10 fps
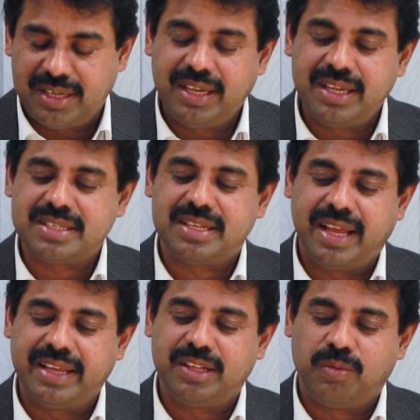is
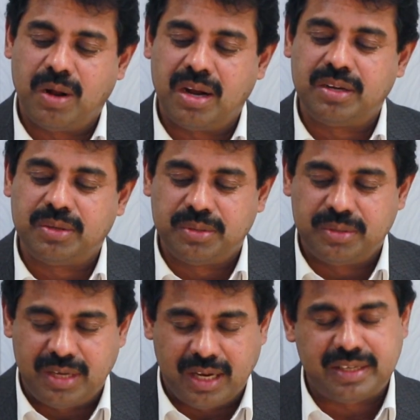like the one
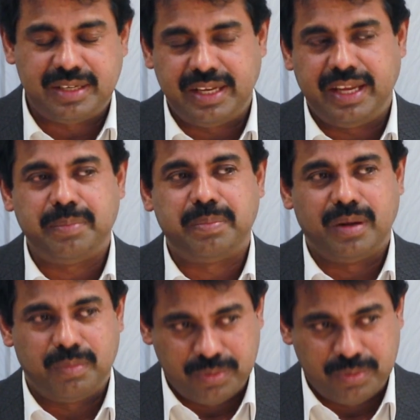who dug deep,